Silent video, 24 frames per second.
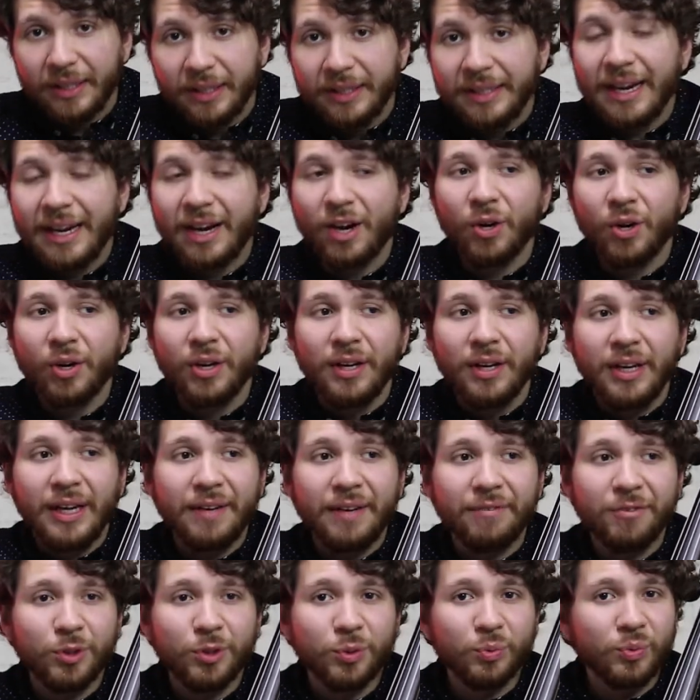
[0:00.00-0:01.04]
Now,
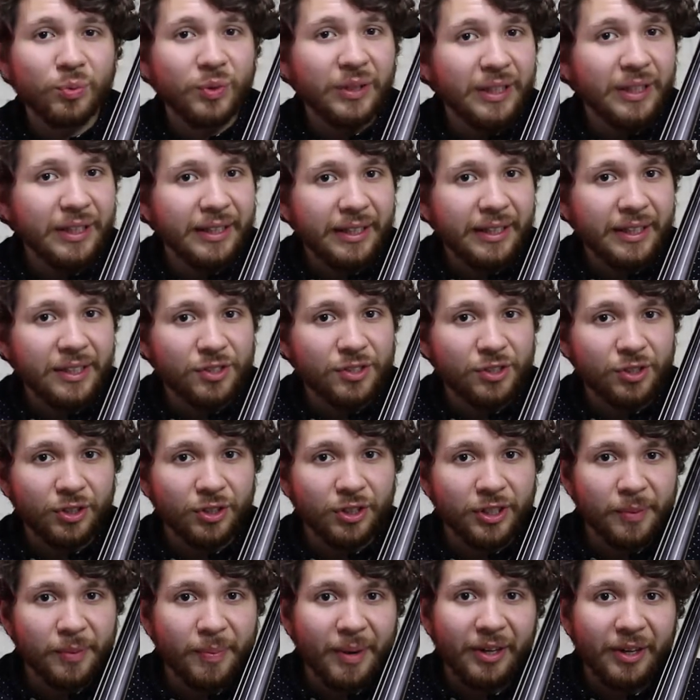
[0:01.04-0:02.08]
if you're really
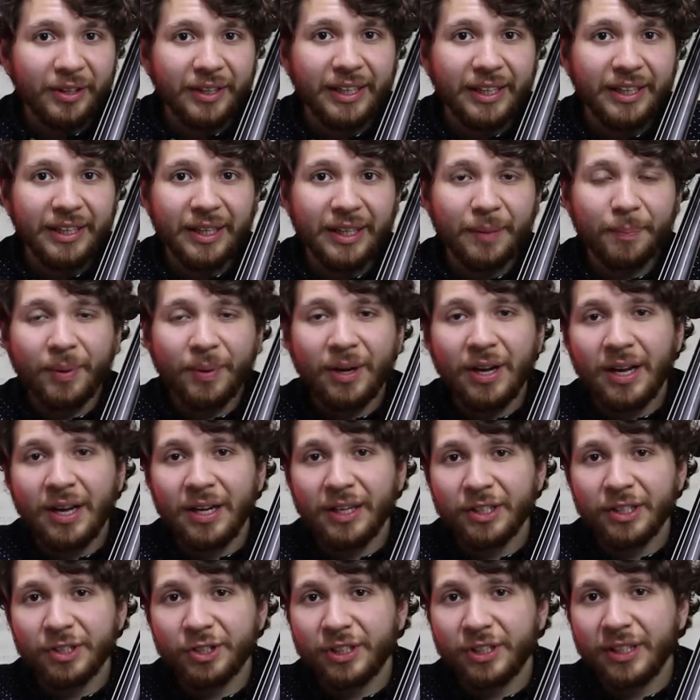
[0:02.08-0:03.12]
concerned about getting it
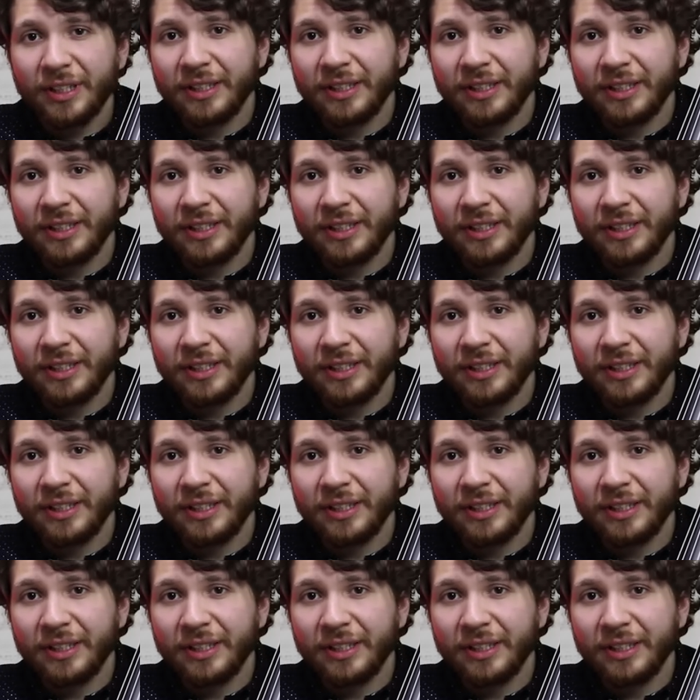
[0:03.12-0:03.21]
polished,